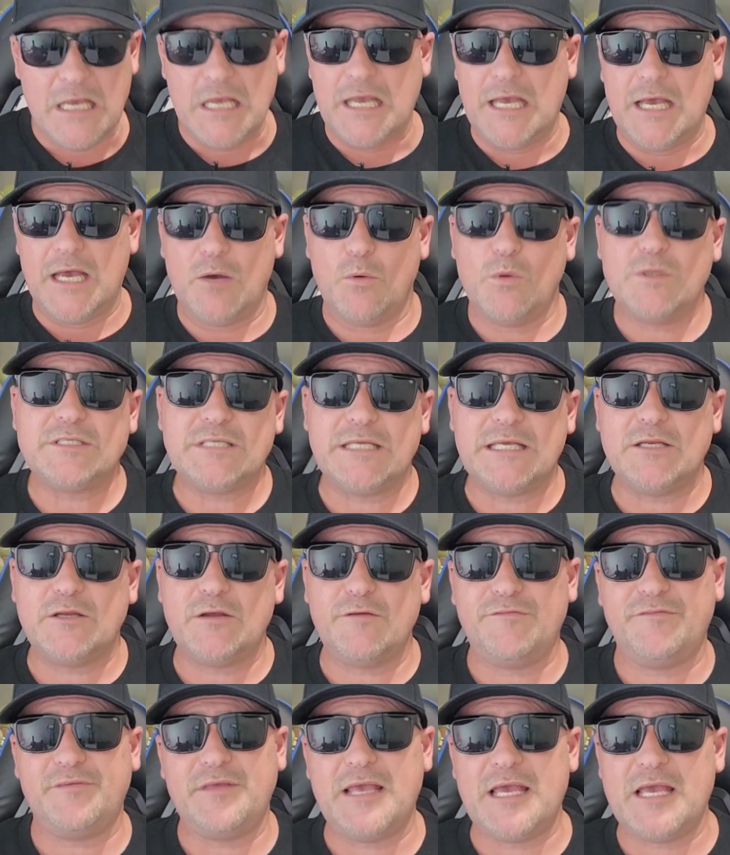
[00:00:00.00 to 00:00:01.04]
Once again,
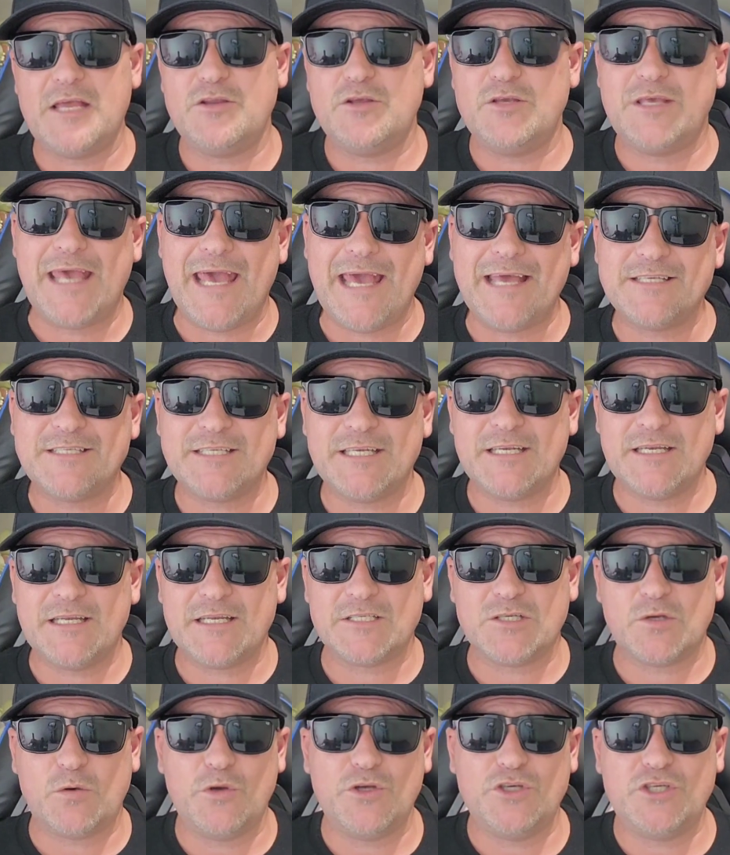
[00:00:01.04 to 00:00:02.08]
don't forget you can send us
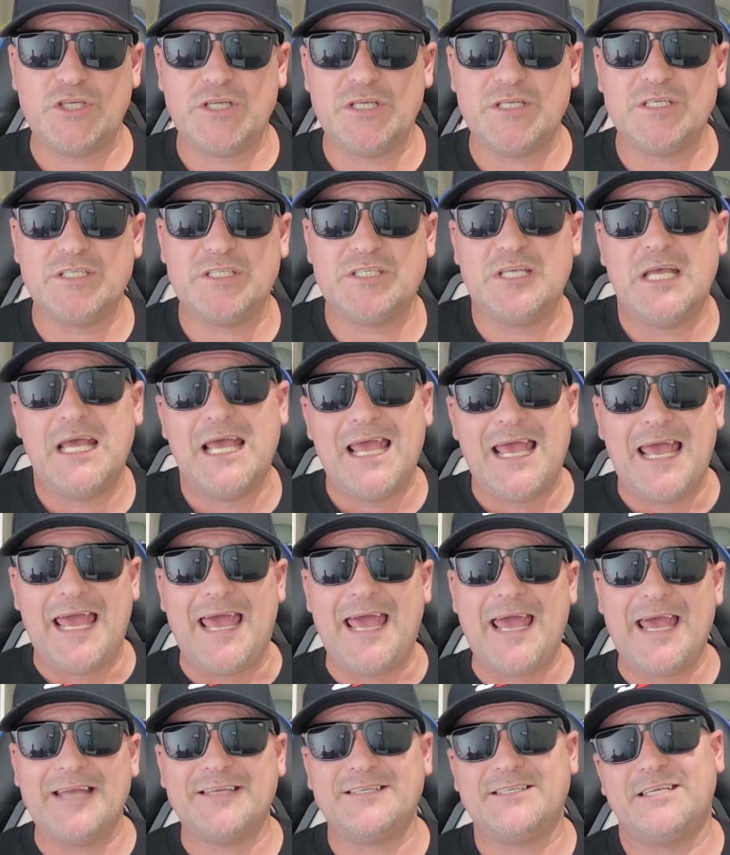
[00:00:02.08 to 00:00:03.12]
questions
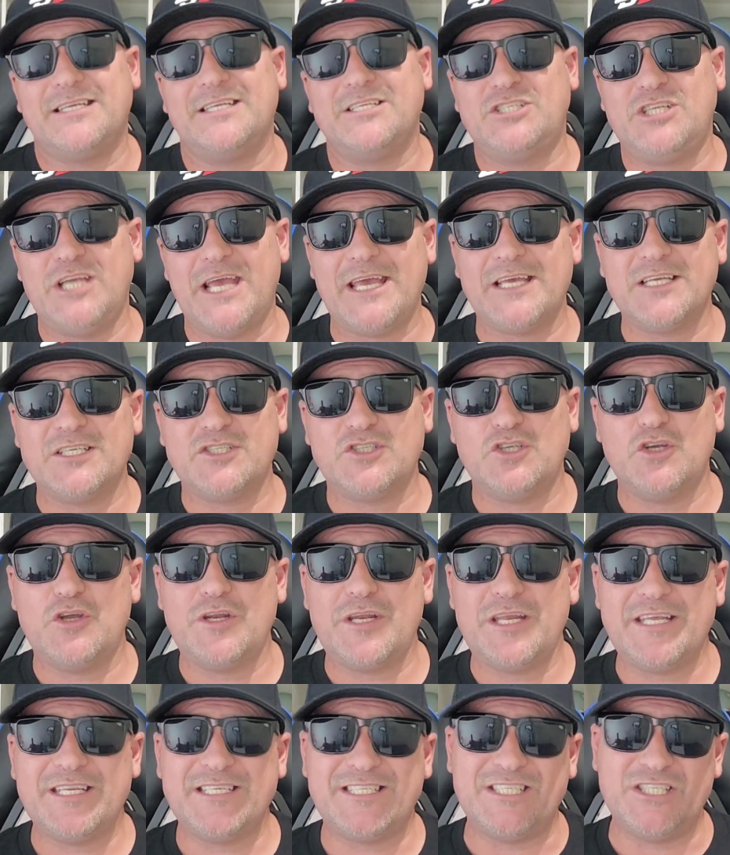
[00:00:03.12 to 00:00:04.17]
at
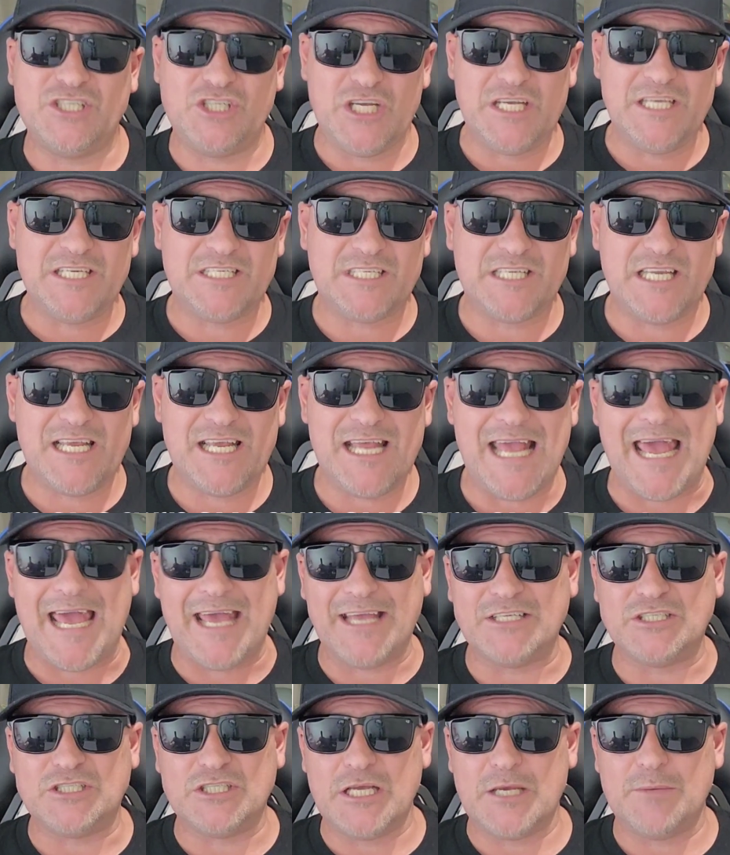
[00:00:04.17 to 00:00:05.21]

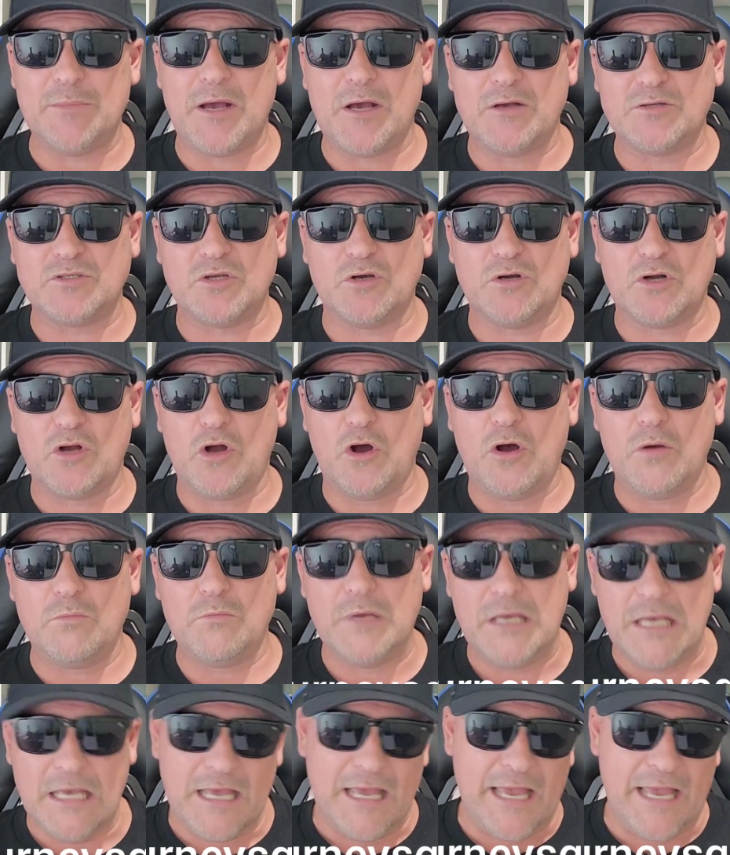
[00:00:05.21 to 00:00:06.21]
jaggsjourneysgc@gmail.com,